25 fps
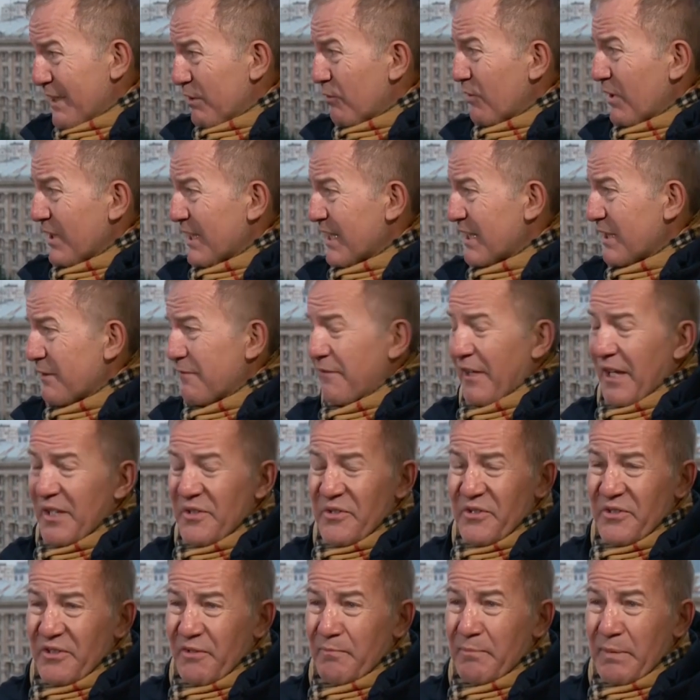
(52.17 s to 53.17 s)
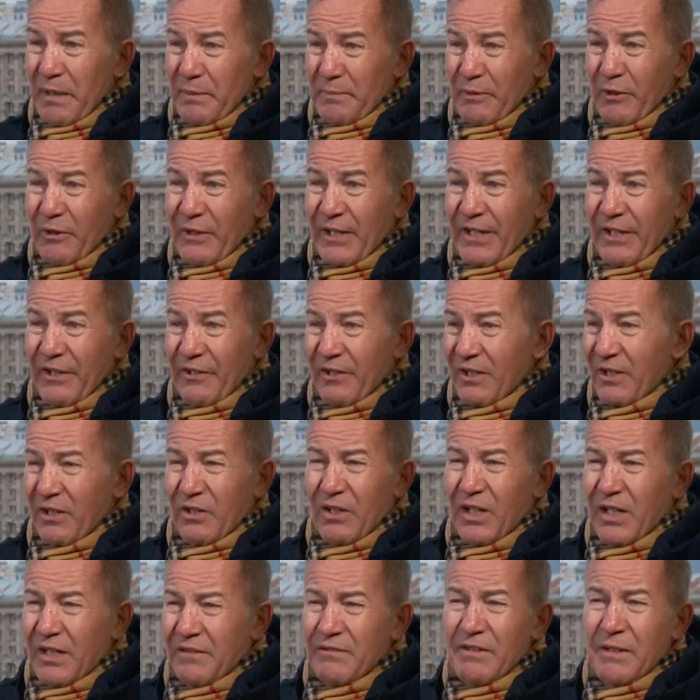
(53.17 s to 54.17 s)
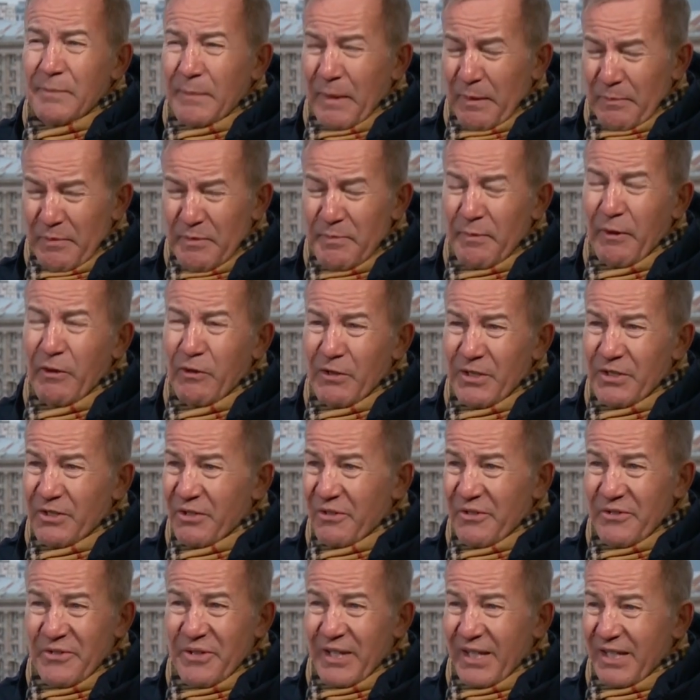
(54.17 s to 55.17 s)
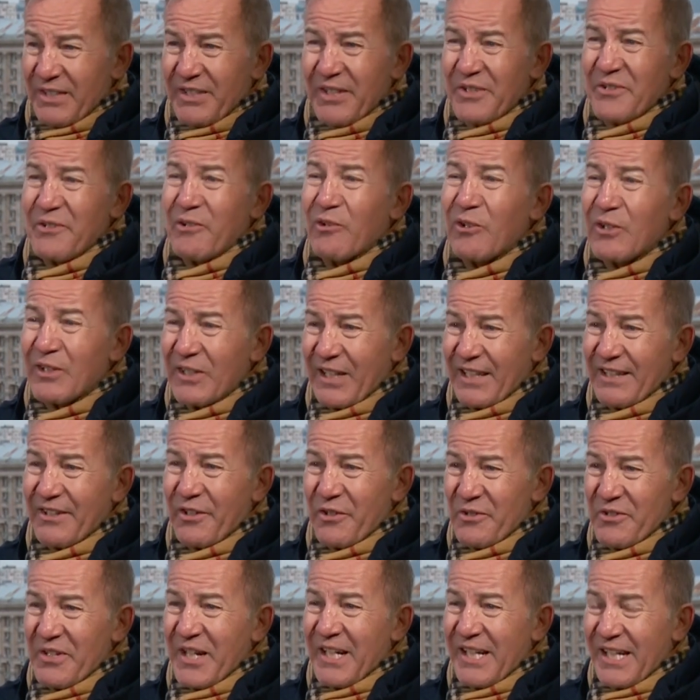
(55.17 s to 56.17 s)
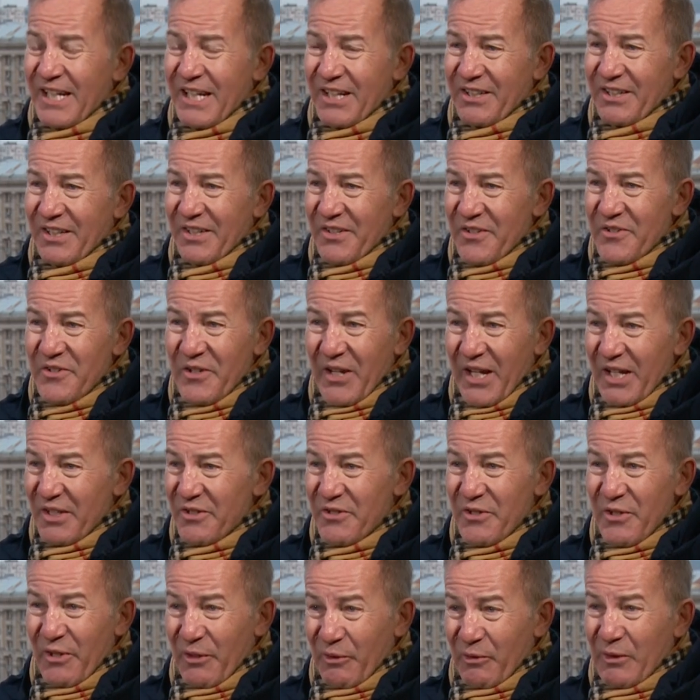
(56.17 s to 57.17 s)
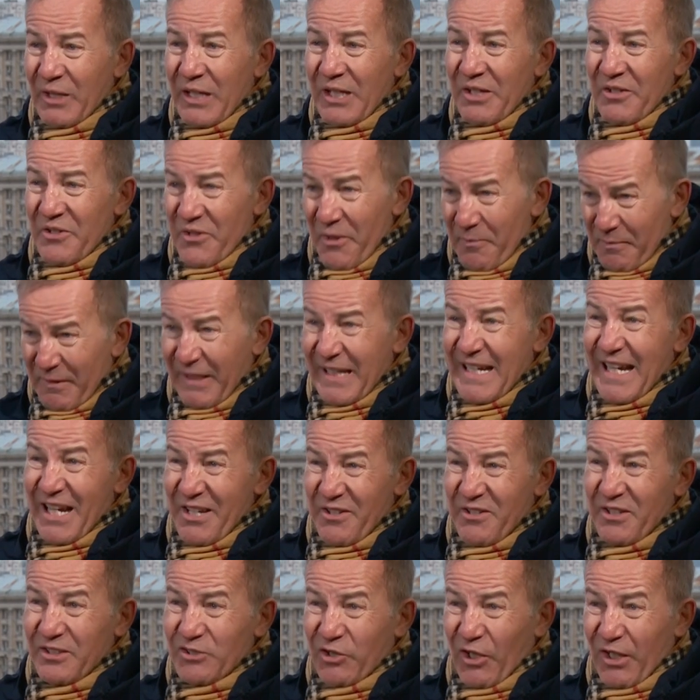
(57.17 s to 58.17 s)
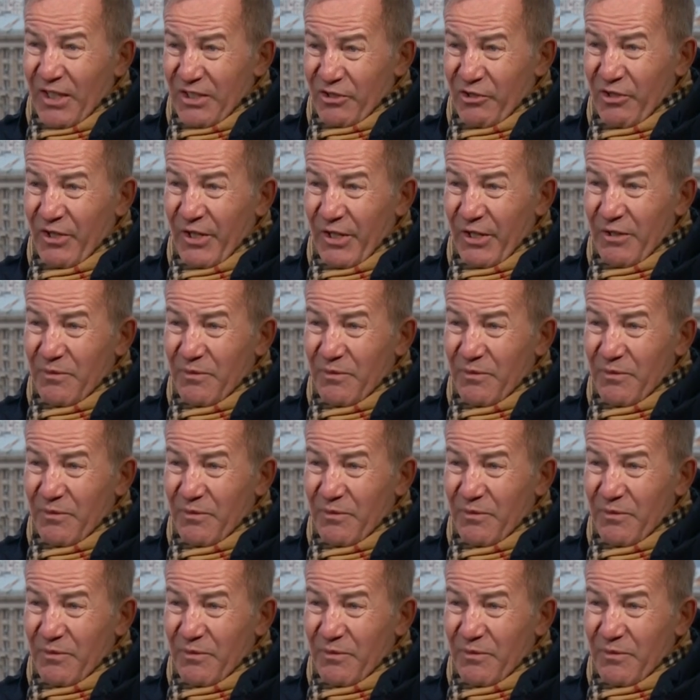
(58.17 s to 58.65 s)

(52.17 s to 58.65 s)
You look at the faces of people here, and a lot of them I've spoken to say it doesn't look like there's any end in sight. So something has to change there.